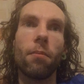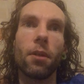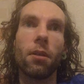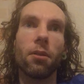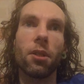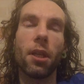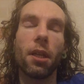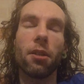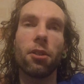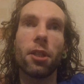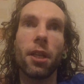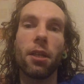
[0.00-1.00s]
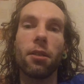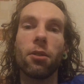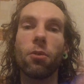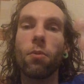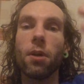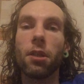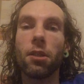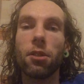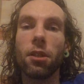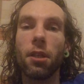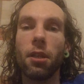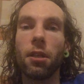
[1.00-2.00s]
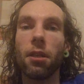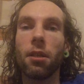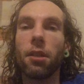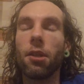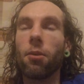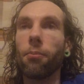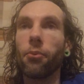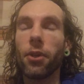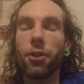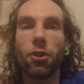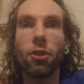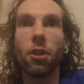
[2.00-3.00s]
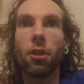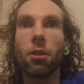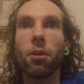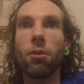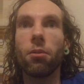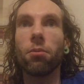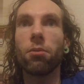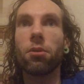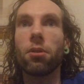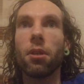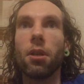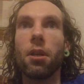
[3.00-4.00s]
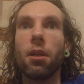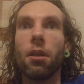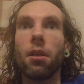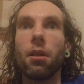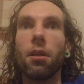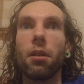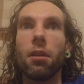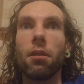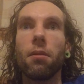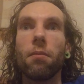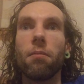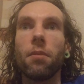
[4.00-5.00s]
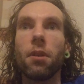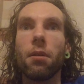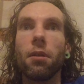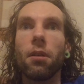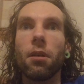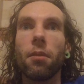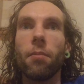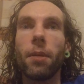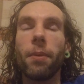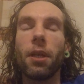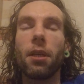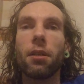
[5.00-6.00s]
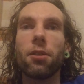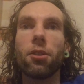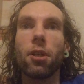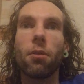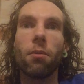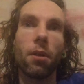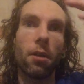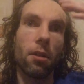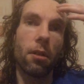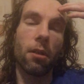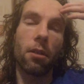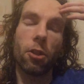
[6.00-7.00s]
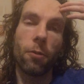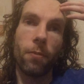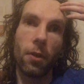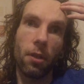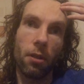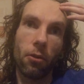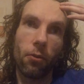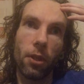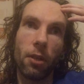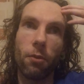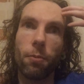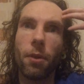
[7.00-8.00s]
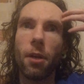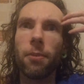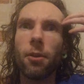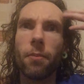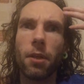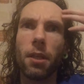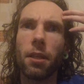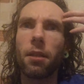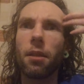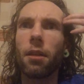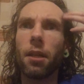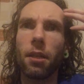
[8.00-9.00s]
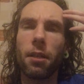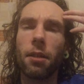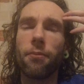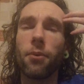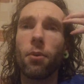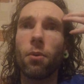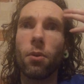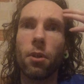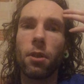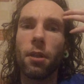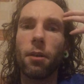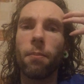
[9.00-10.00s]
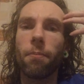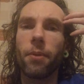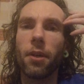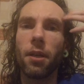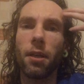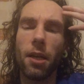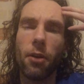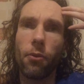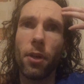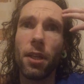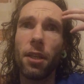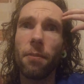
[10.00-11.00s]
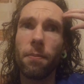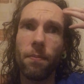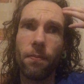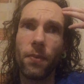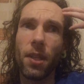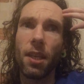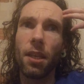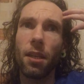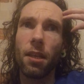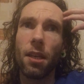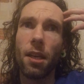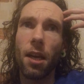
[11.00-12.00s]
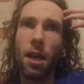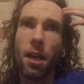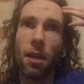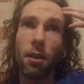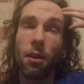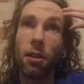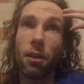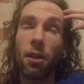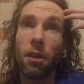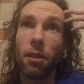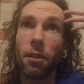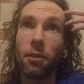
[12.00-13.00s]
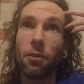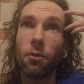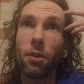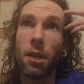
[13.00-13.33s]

because I understand you want to see the decompression hose. Maybe I can show a iridium spark plug, but I think if you look it up, iridium, IRR,